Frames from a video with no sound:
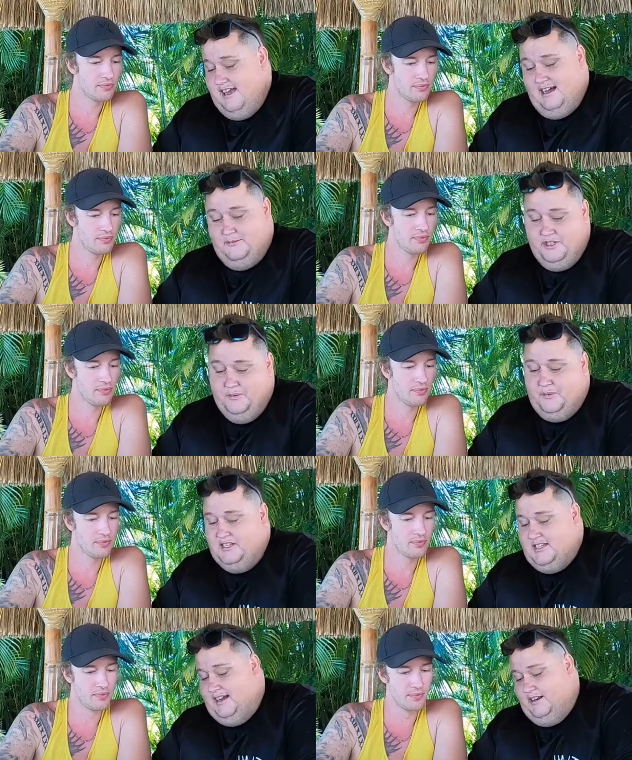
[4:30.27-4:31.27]
Speaker 1: Yeah, I'm
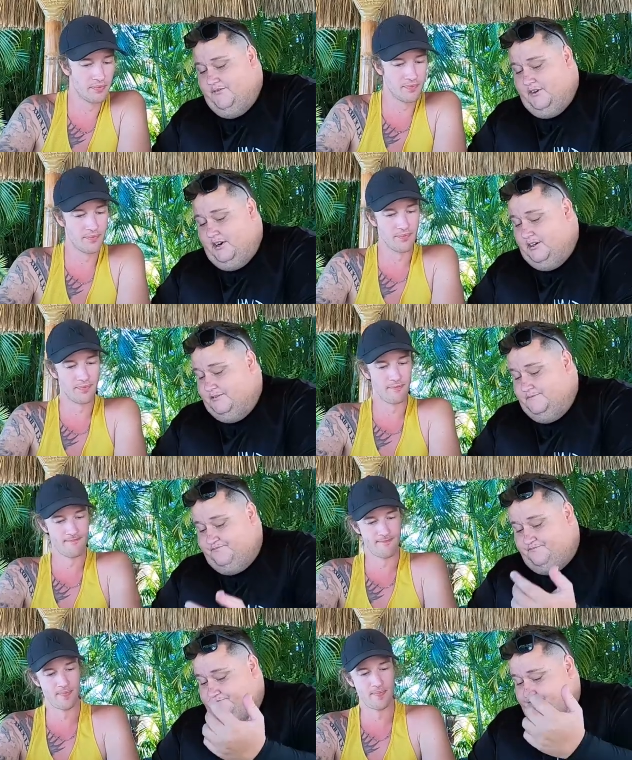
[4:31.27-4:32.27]
super excited for
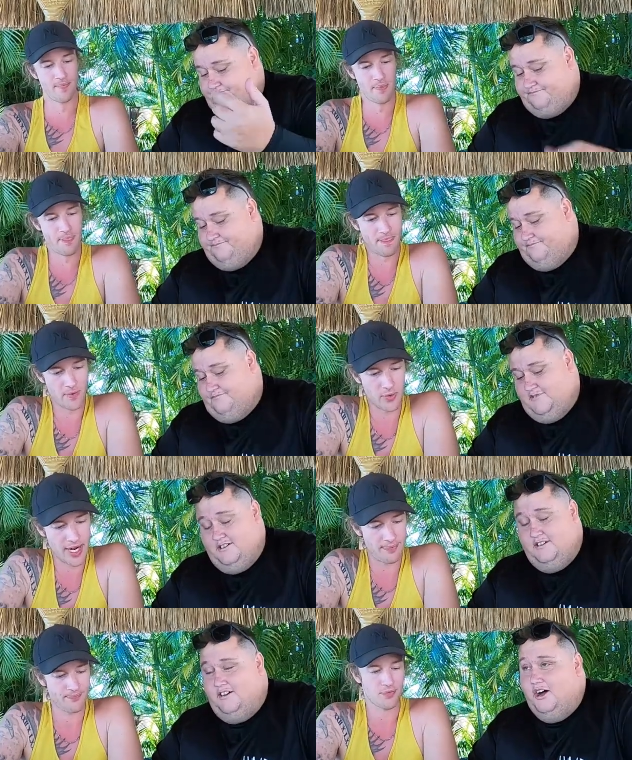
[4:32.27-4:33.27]

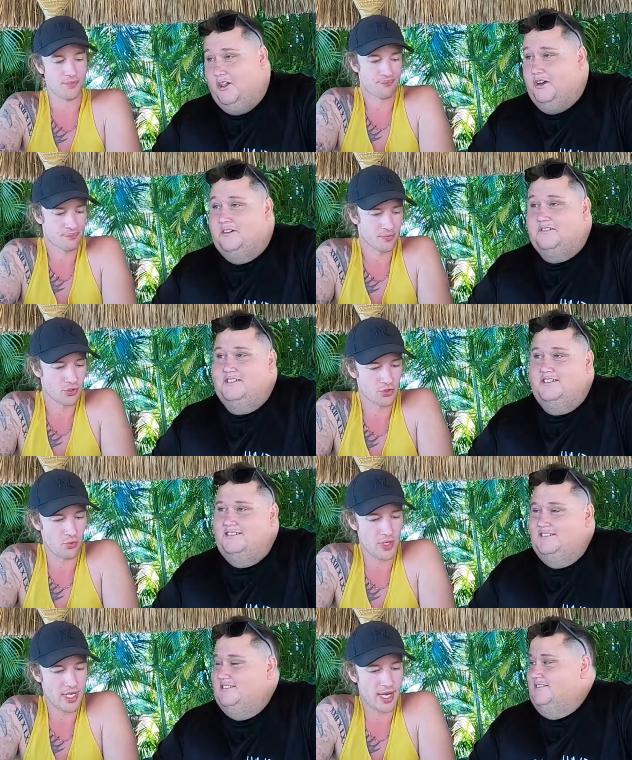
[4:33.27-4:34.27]
right all those.
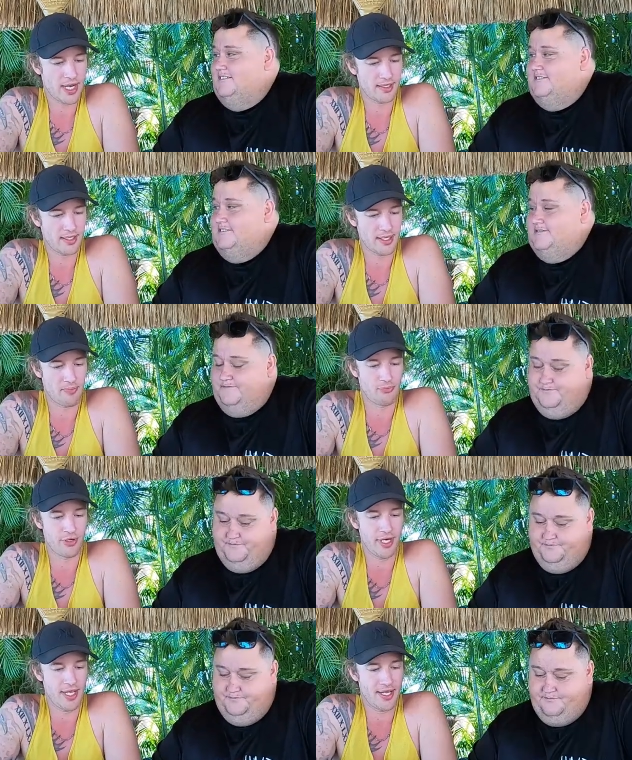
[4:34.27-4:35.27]
So we got a
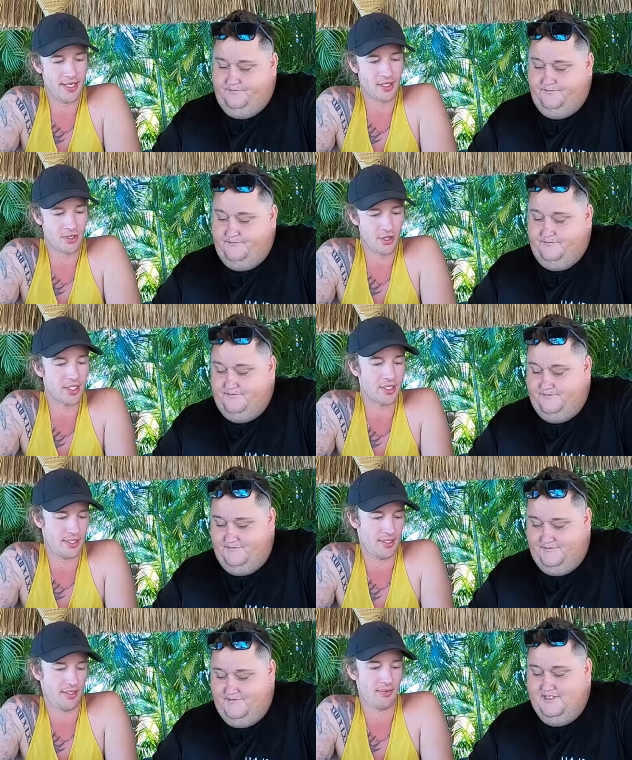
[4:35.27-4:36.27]
pretty good
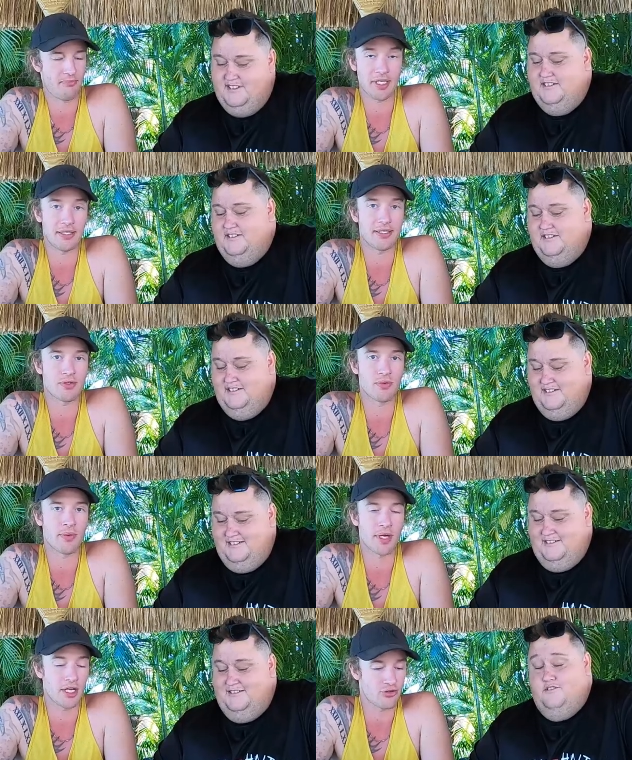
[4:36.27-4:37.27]
bucket list
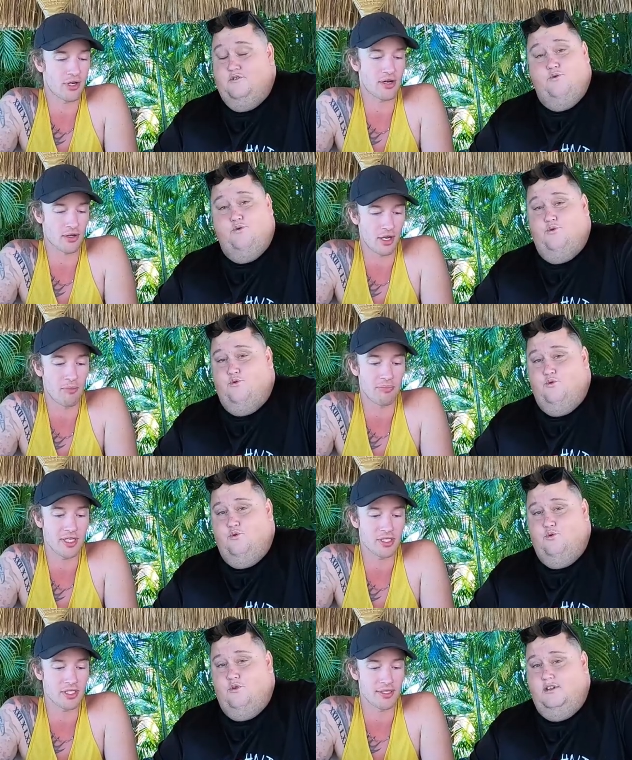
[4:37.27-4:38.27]
we want to try to
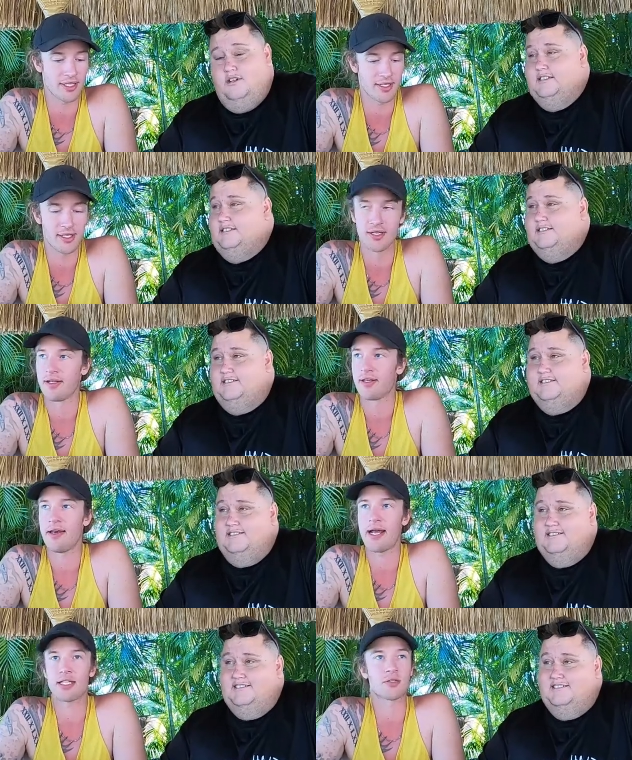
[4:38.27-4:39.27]
accomplish in the
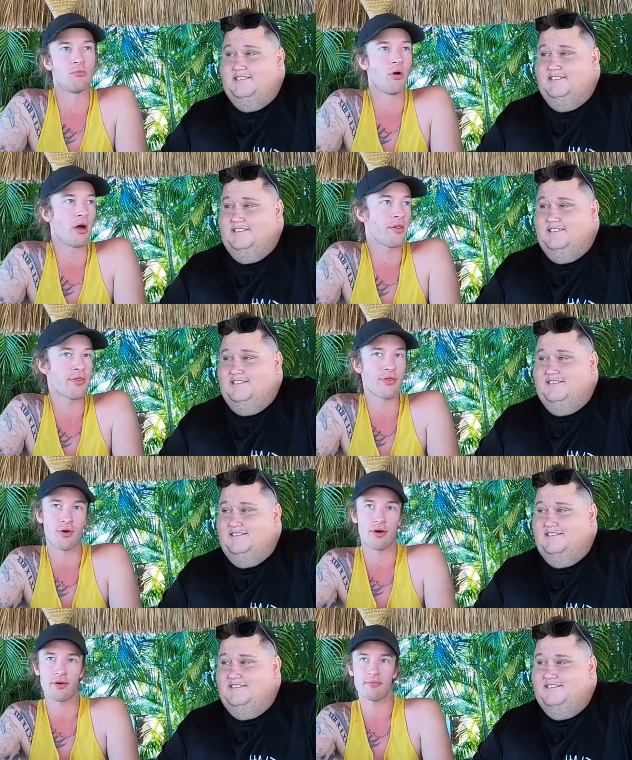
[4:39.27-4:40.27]
next
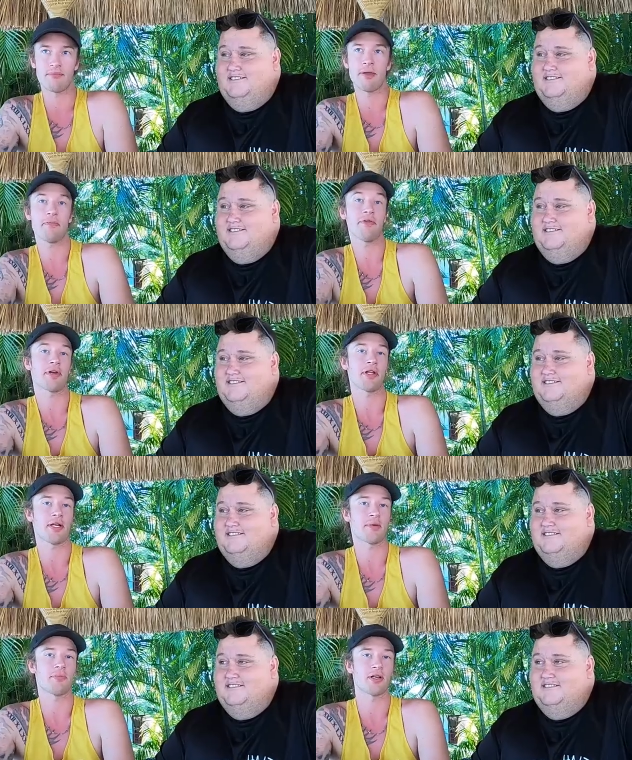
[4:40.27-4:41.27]
month or maybe even
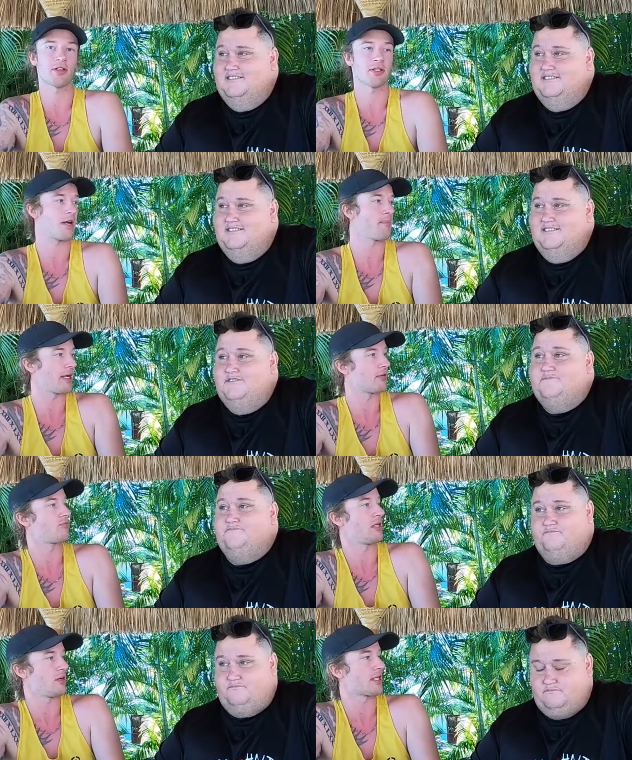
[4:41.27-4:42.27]
a year because I
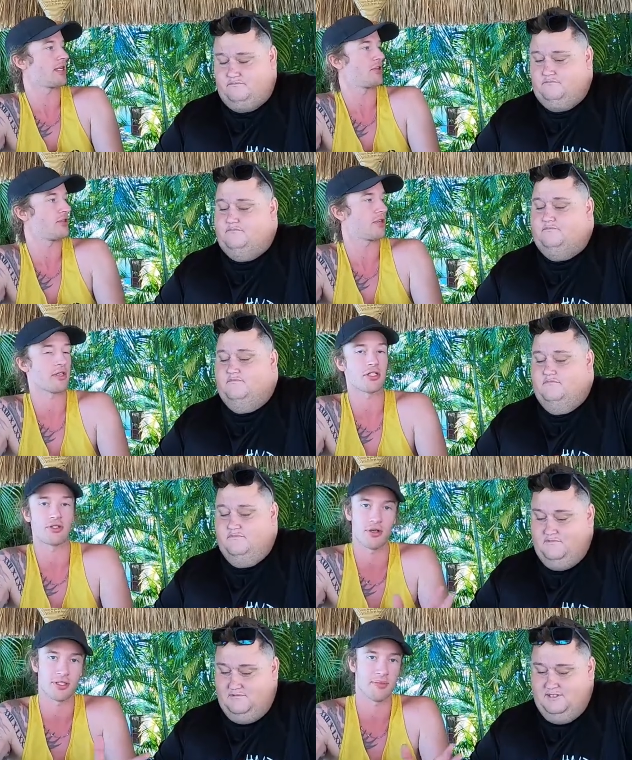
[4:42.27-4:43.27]
might relocate here.
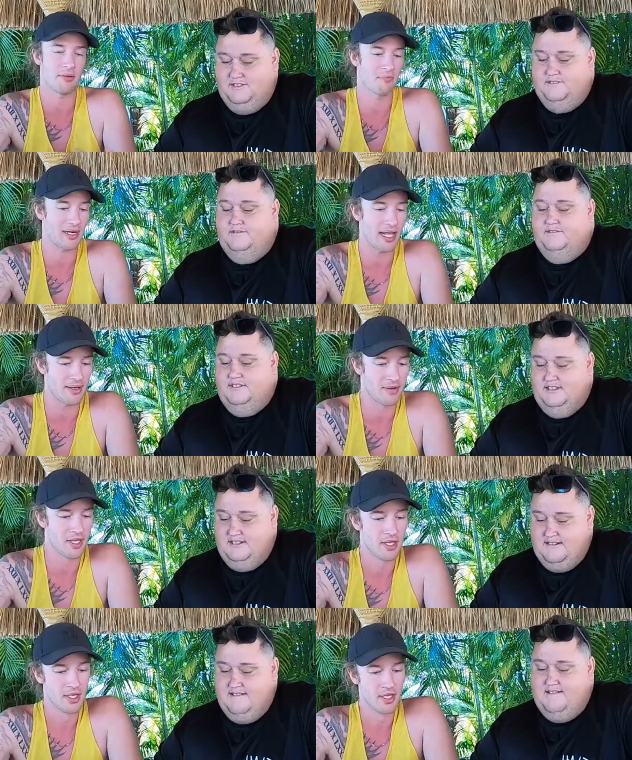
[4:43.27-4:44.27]
That's the ultimate plan.